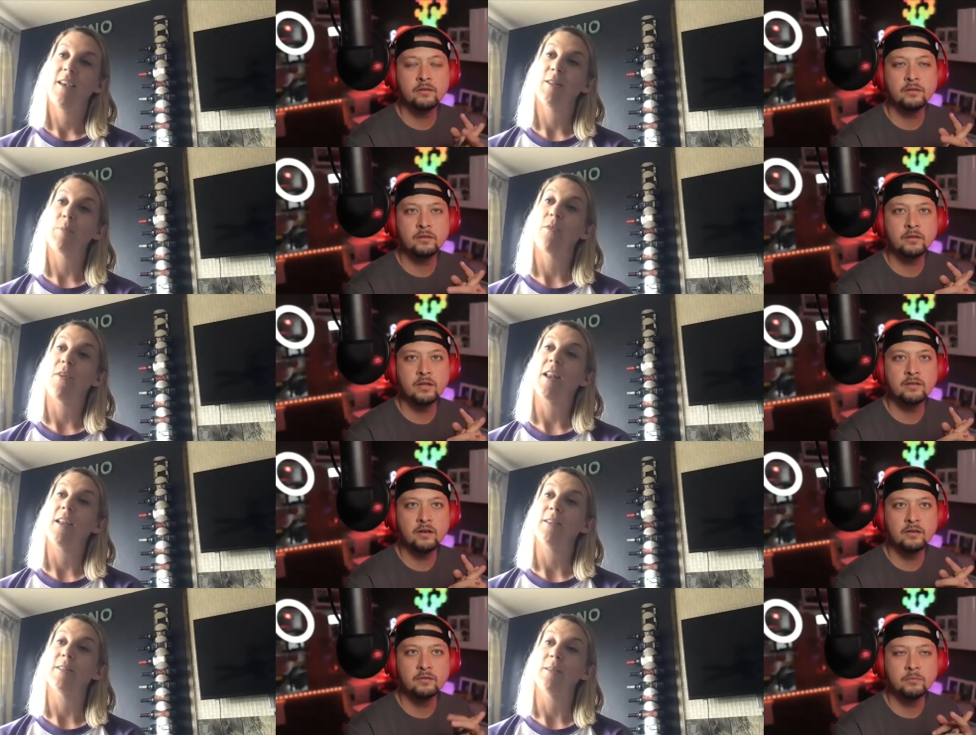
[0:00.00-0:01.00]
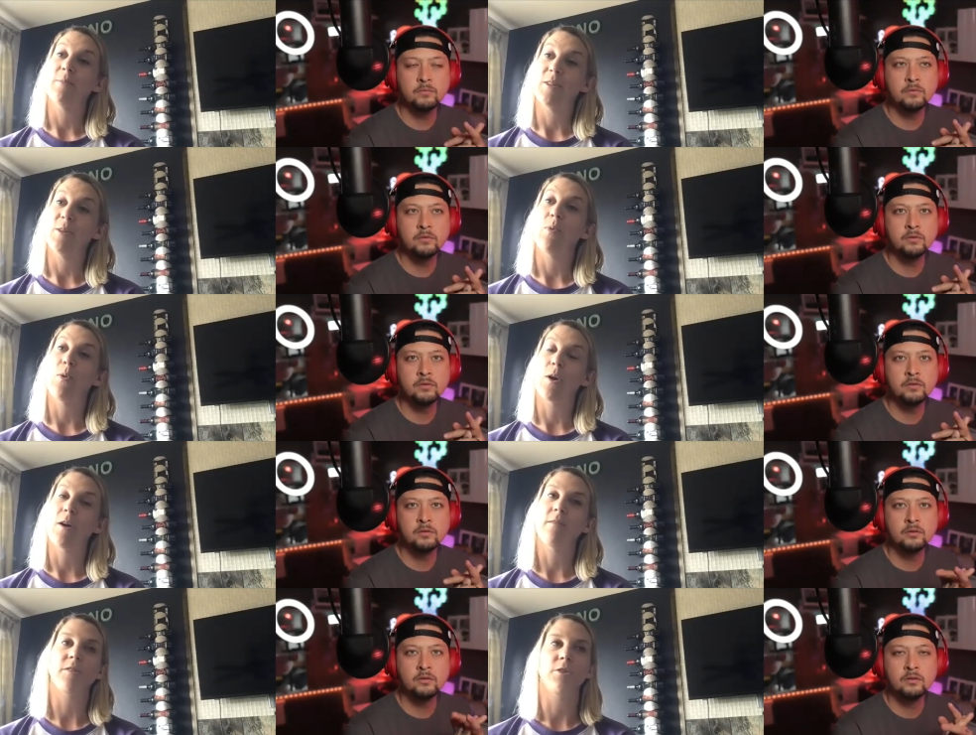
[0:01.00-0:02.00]
Speaker 1: it's providing awesome.
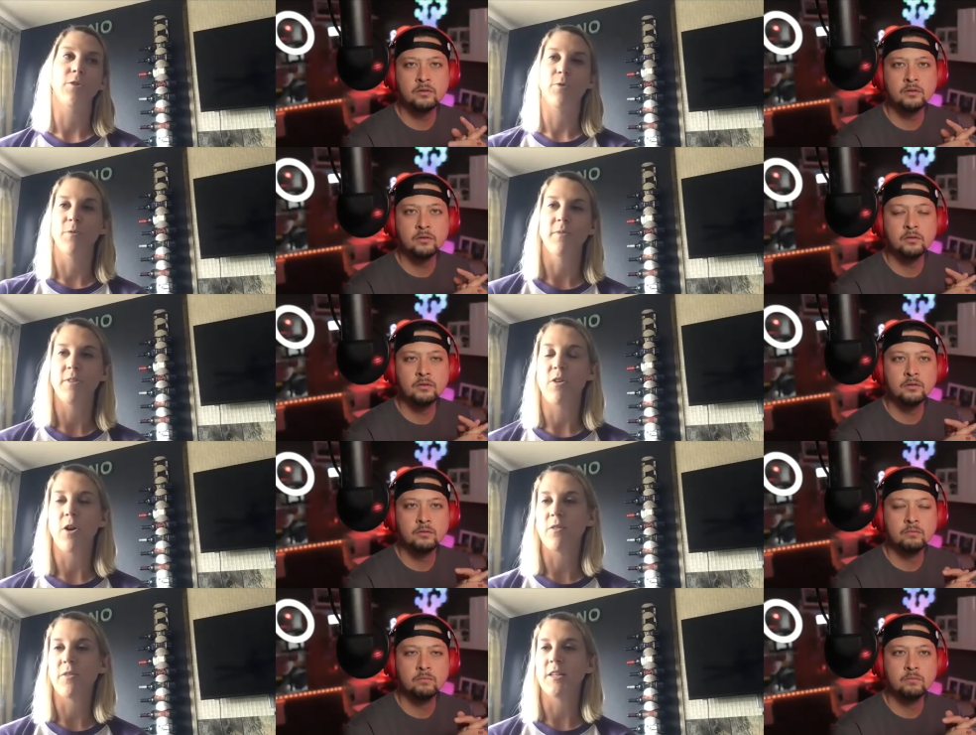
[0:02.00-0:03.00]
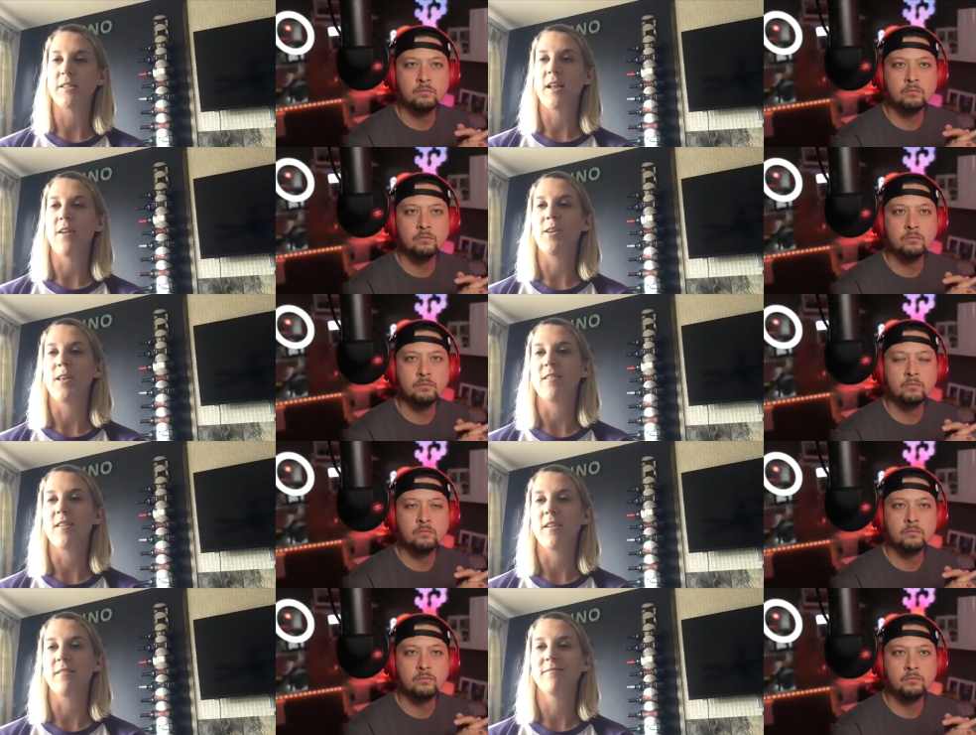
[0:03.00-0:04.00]
support to Gardnerville doesn't have
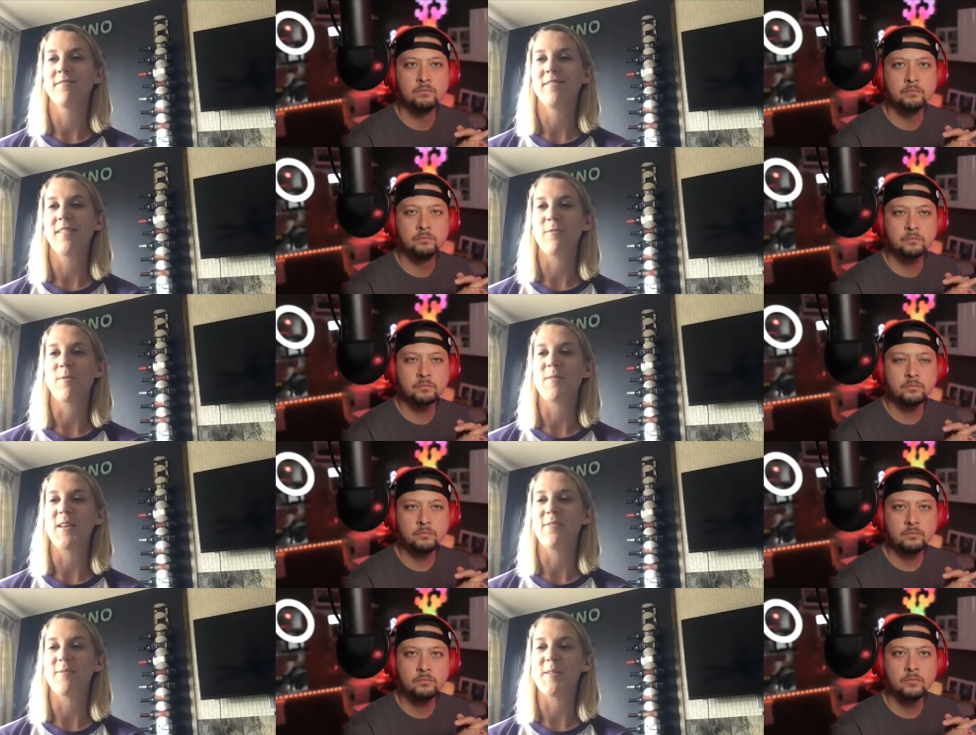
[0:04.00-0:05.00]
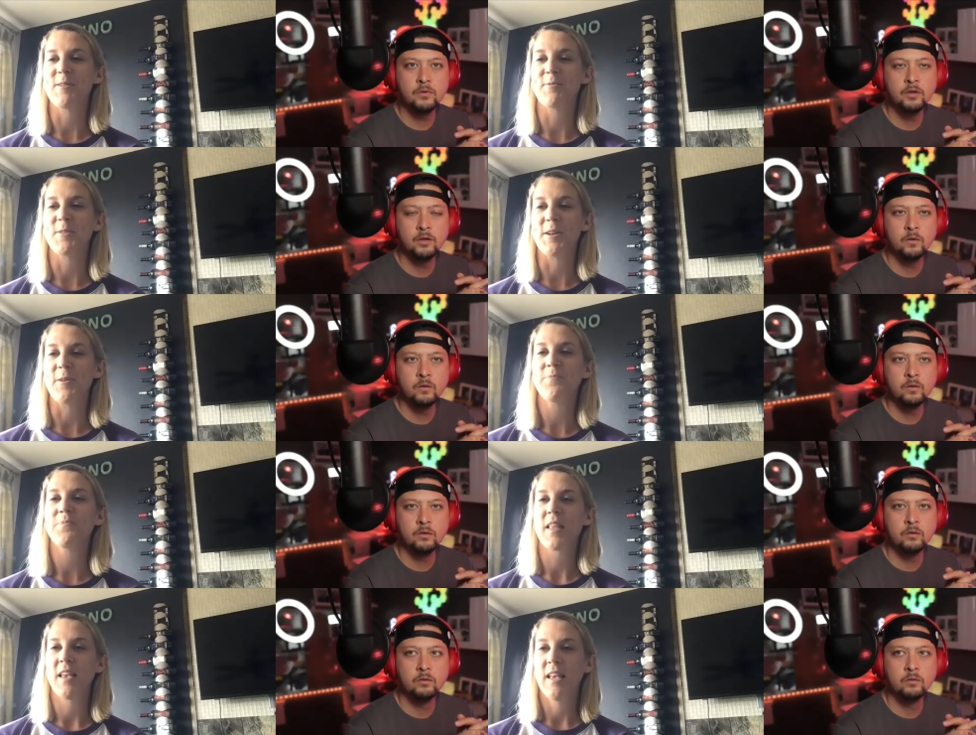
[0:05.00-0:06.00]
anything like what we have up here in Reno.
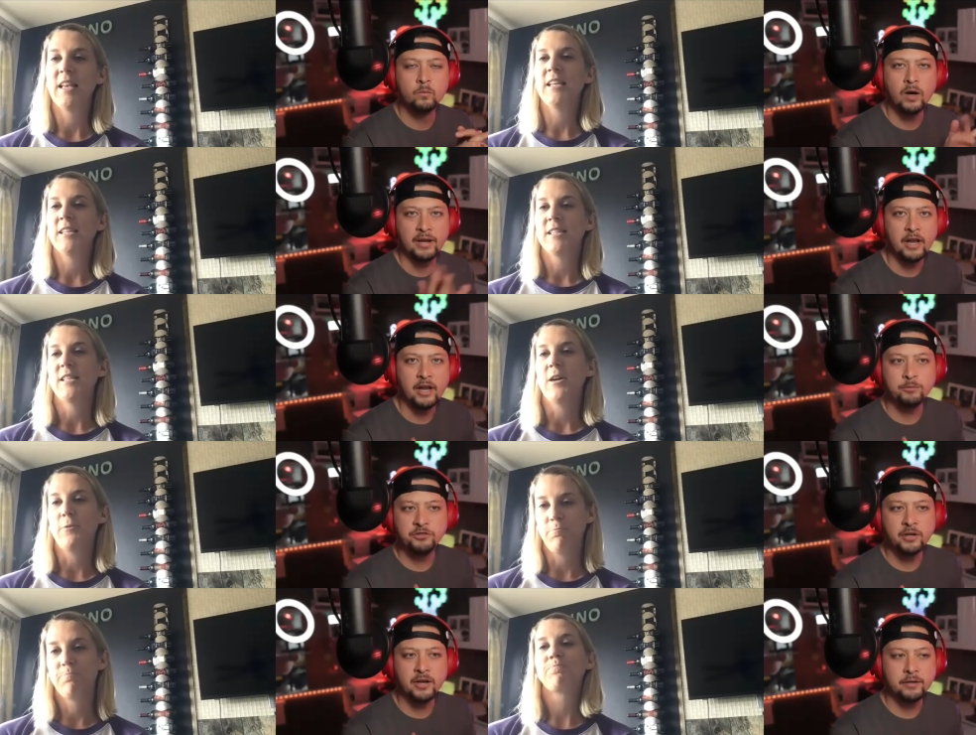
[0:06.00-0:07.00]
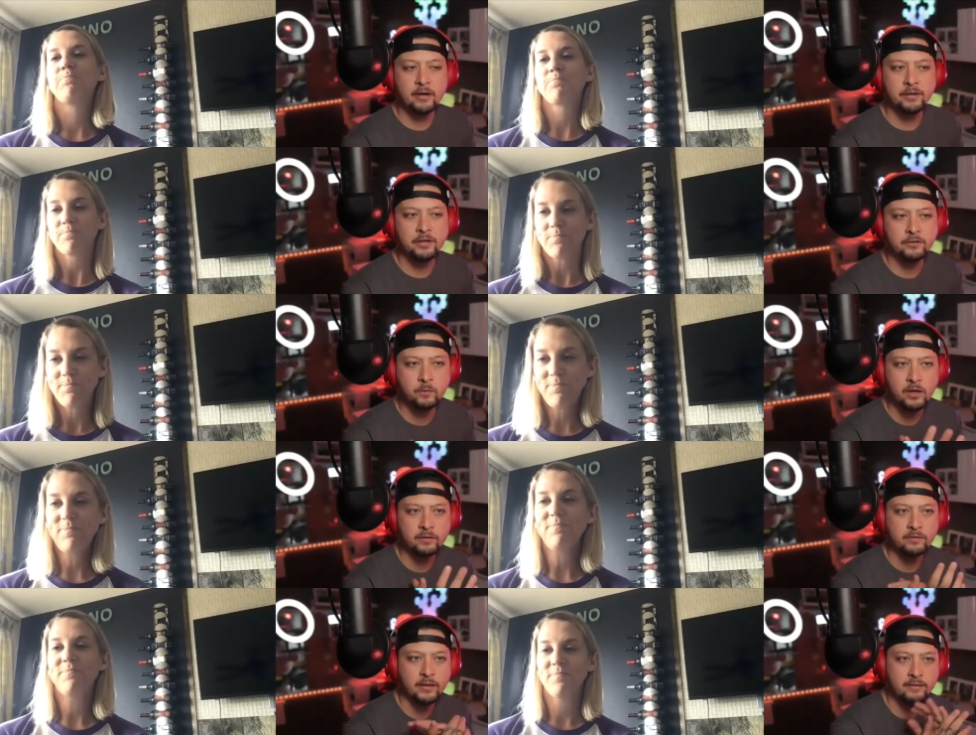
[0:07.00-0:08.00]
Speaker 2: Right, and it helps you guys out here as well.
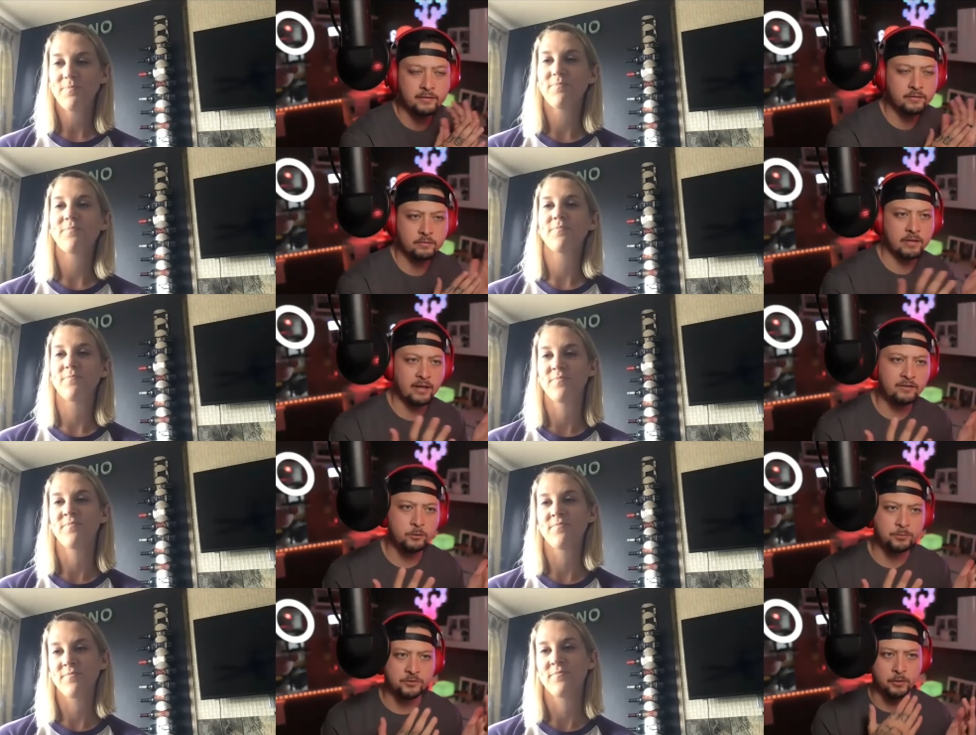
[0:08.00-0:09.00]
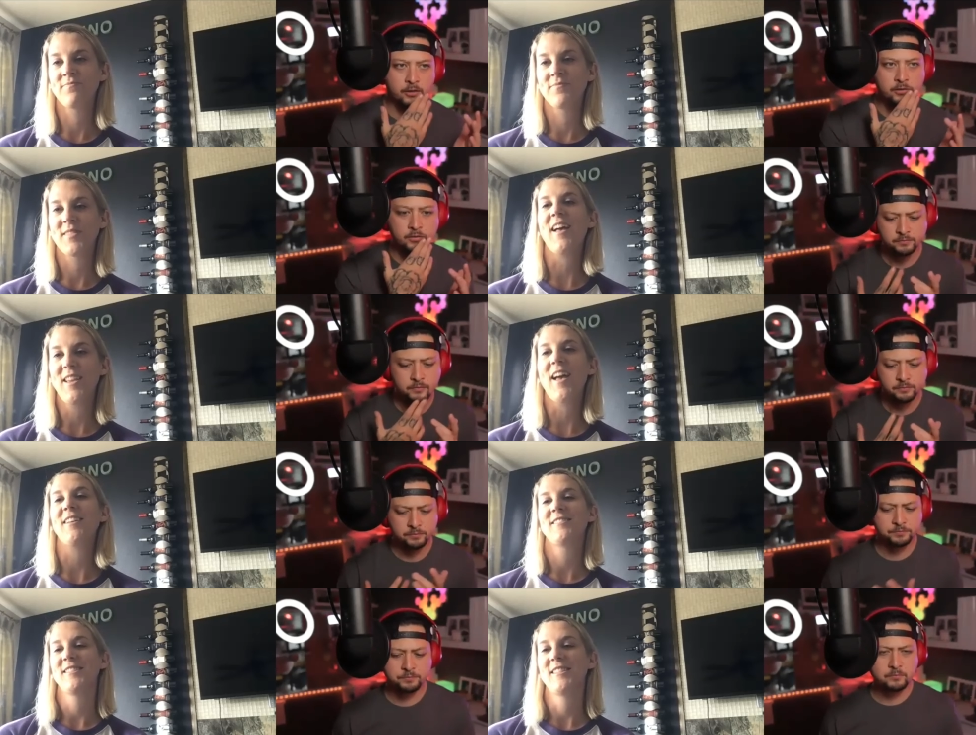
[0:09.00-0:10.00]
So that's that's super smart.
Speaker 1: Yeah.
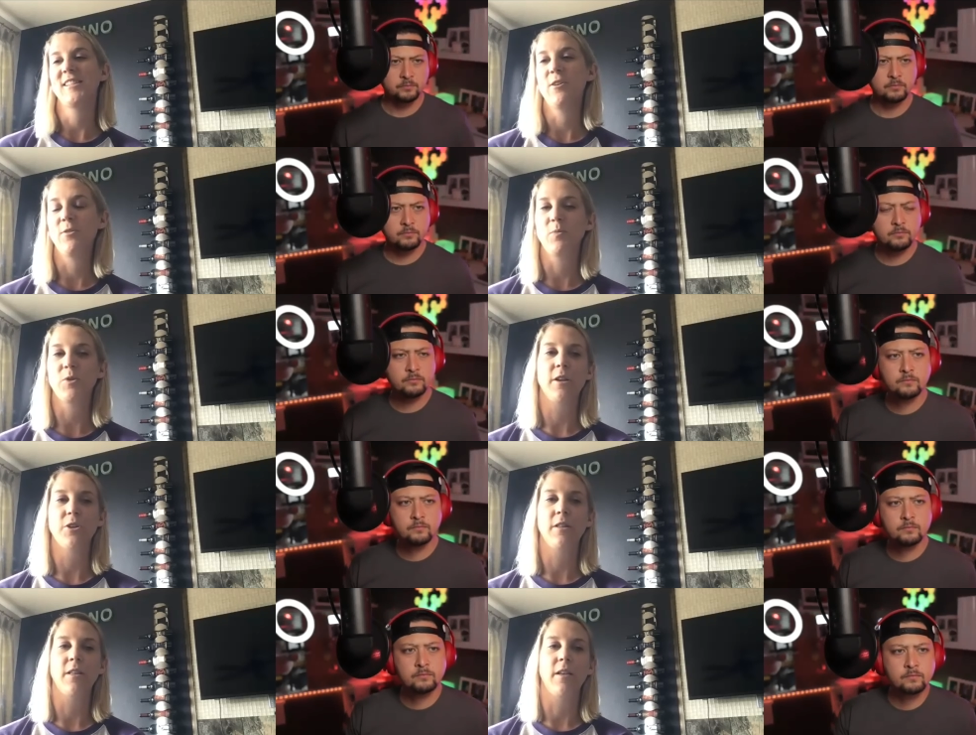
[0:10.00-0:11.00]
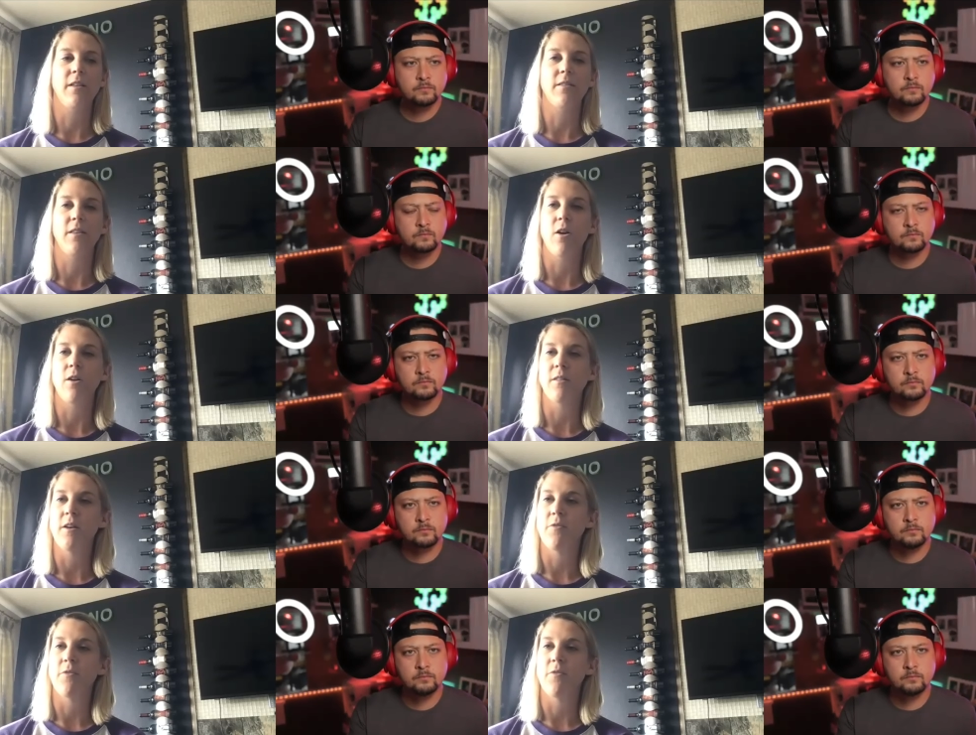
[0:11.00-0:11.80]
So we're sharing the the art love